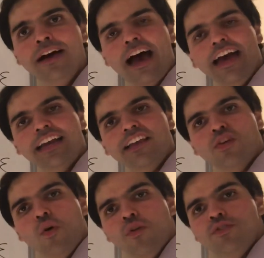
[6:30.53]
and I
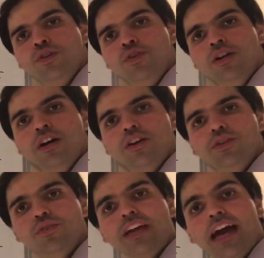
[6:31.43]
told you you
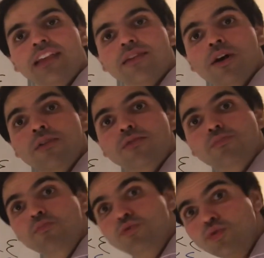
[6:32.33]
get
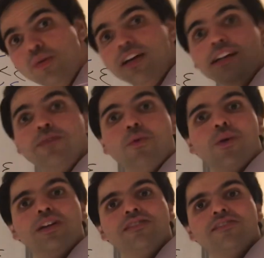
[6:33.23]
strictly more
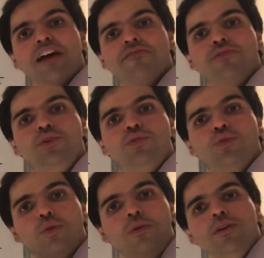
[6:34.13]
than
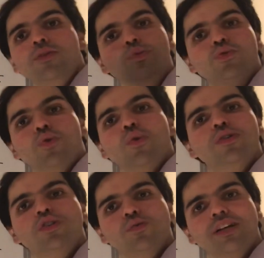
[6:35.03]
72 your score is
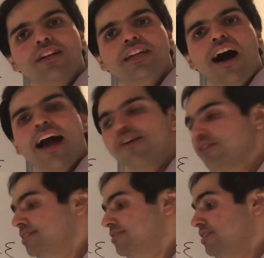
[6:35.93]
strictly higher
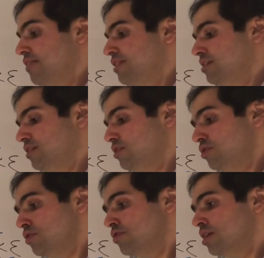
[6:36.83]
than
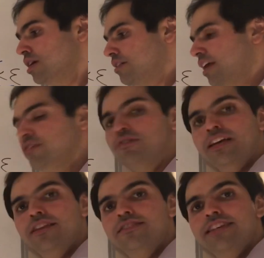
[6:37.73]
72, then you
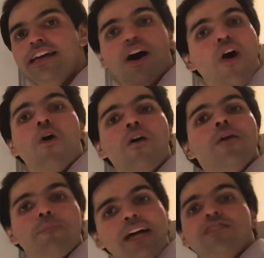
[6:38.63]
can say, oh,
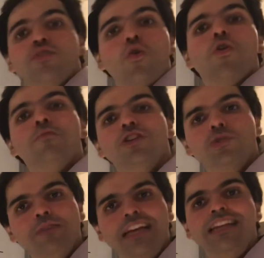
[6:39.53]
my score must
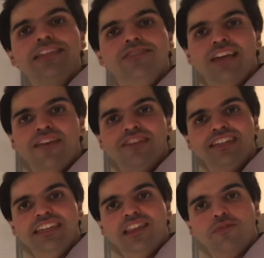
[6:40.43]
be at least
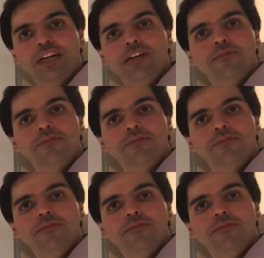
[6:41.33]
73,